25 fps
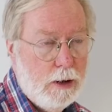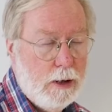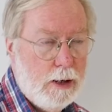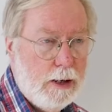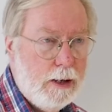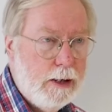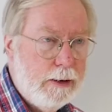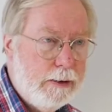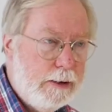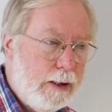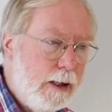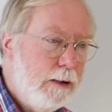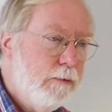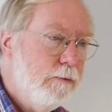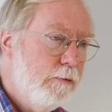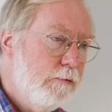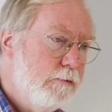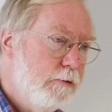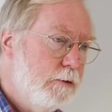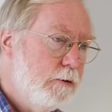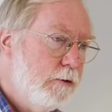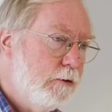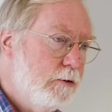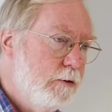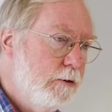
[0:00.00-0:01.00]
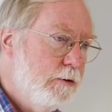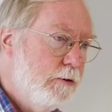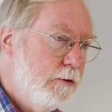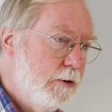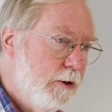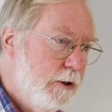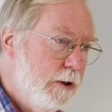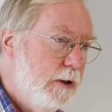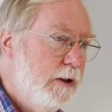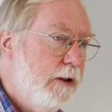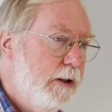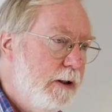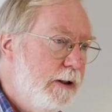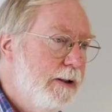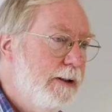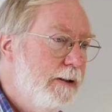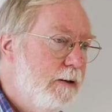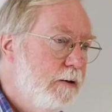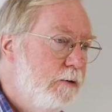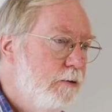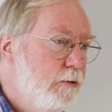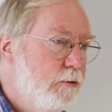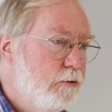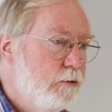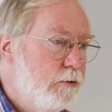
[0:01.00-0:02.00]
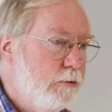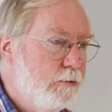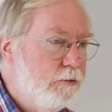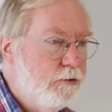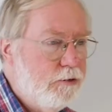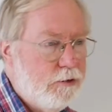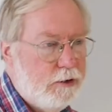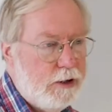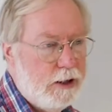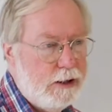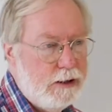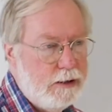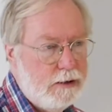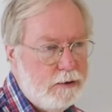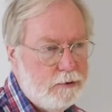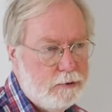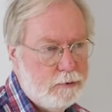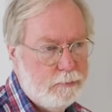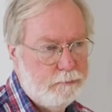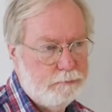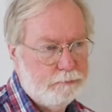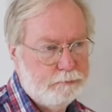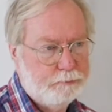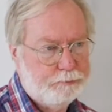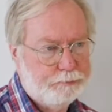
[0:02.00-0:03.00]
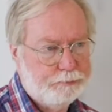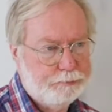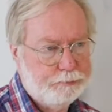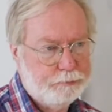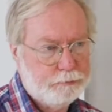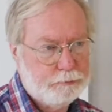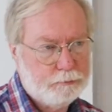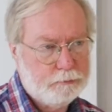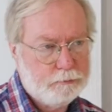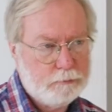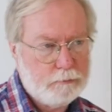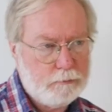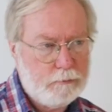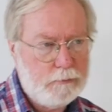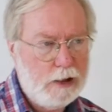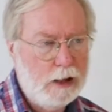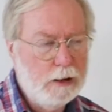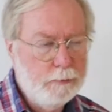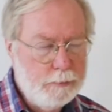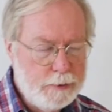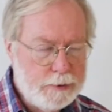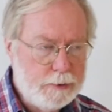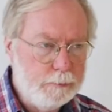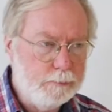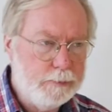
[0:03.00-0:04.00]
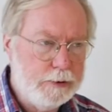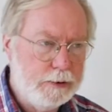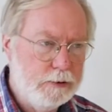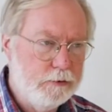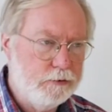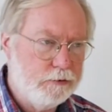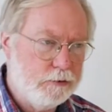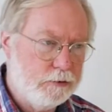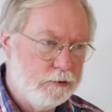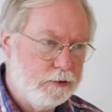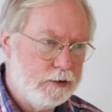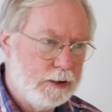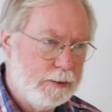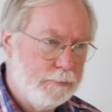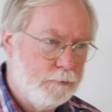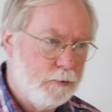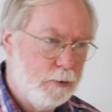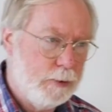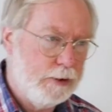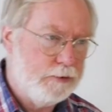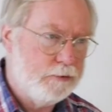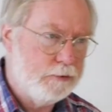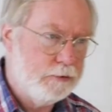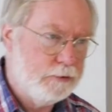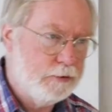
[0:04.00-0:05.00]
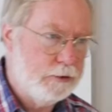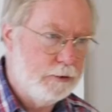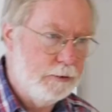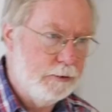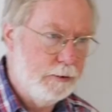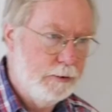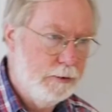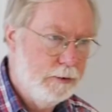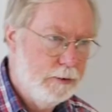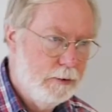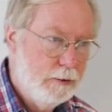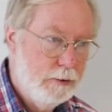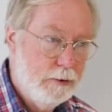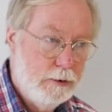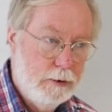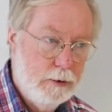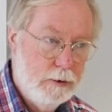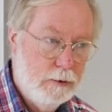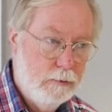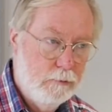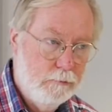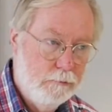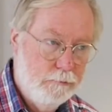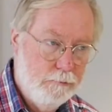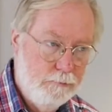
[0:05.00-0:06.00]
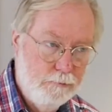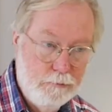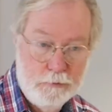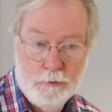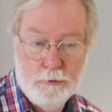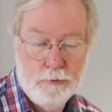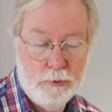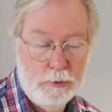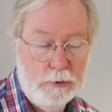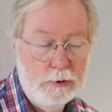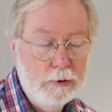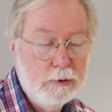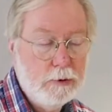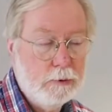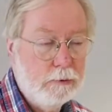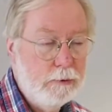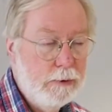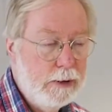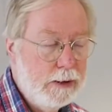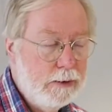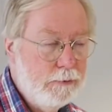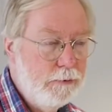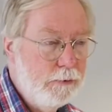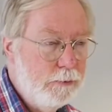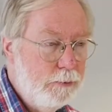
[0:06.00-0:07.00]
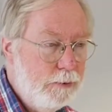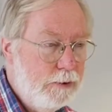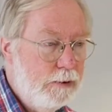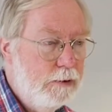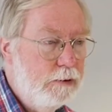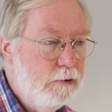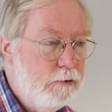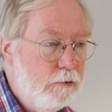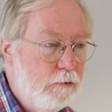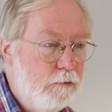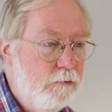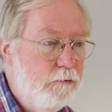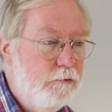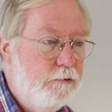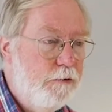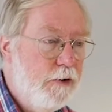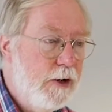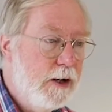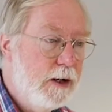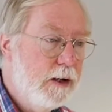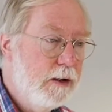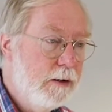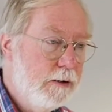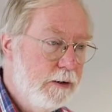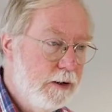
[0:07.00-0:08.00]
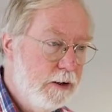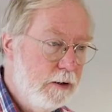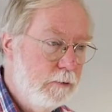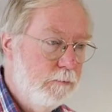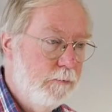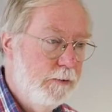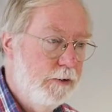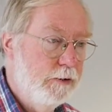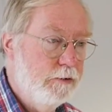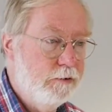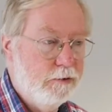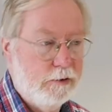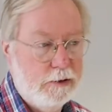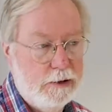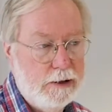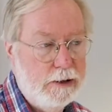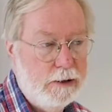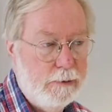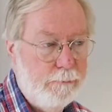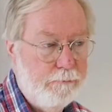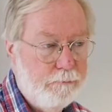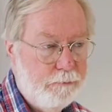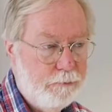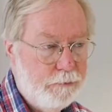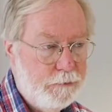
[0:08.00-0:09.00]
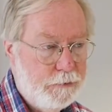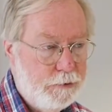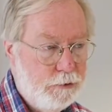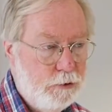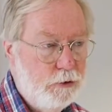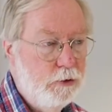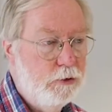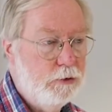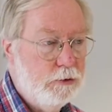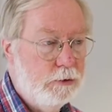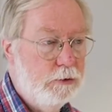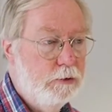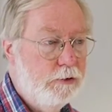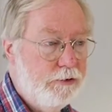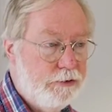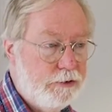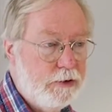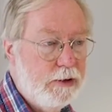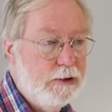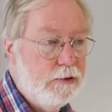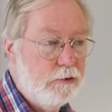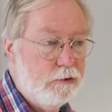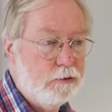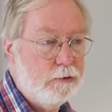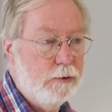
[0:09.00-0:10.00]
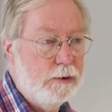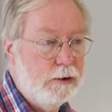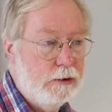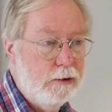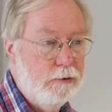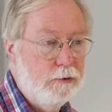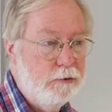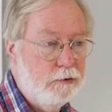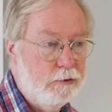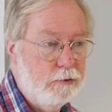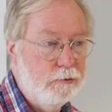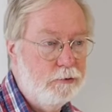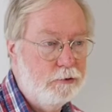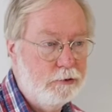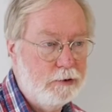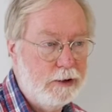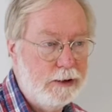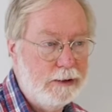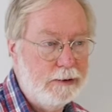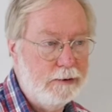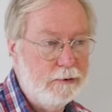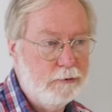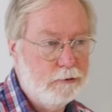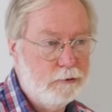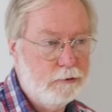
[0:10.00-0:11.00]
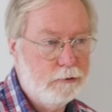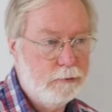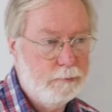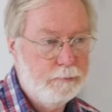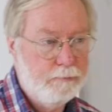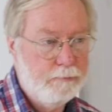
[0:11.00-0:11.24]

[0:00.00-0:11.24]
And now we've looked at an inclusive state, and we can pose the same question. If we look around the world, very obviously, not all states are inclusive states.